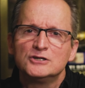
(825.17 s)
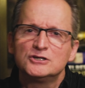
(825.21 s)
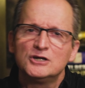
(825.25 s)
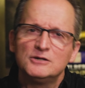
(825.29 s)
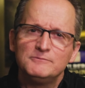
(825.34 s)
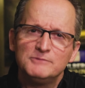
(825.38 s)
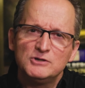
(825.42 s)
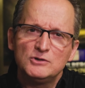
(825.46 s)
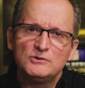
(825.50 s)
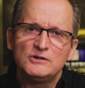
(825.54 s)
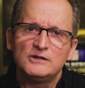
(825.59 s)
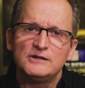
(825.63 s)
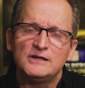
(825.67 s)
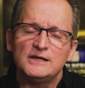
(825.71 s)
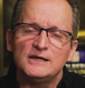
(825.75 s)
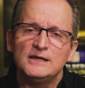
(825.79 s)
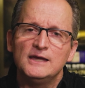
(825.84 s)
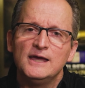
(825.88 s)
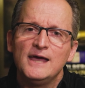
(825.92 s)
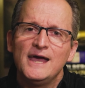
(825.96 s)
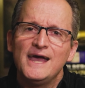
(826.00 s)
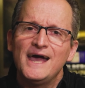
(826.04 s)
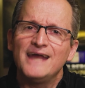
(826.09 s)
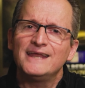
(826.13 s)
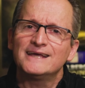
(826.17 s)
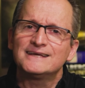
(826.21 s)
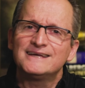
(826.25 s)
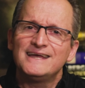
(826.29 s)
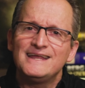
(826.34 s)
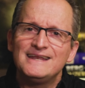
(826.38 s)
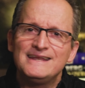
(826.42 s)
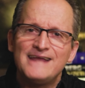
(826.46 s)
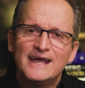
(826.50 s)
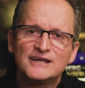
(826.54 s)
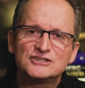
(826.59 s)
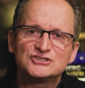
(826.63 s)
community and a
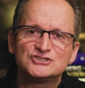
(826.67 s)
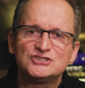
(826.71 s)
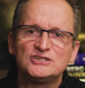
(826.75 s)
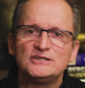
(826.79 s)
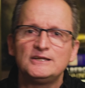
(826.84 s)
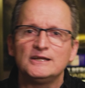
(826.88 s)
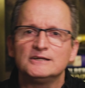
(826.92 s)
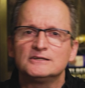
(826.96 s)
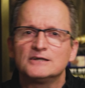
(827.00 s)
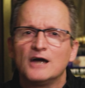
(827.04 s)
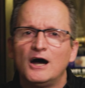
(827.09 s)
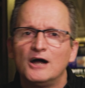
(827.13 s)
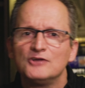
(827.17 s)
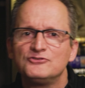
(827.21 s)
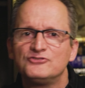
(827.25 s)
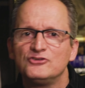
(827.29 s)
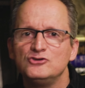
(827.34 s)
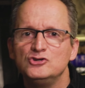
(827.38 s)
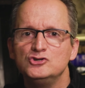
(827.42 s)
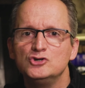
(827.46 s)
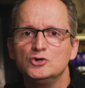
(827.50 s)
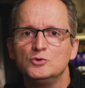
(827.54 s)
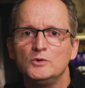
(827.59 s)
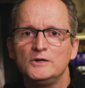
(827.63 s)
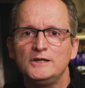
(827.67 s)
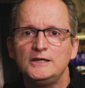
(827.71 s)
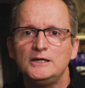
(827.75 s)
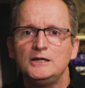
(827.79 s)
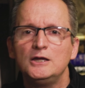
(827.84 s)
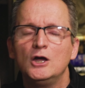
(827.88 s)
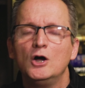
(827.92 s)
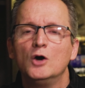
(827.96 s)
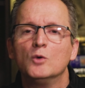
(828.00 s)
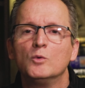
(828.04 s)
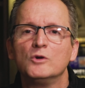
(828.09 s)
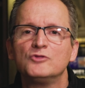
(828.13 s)
connection and continuity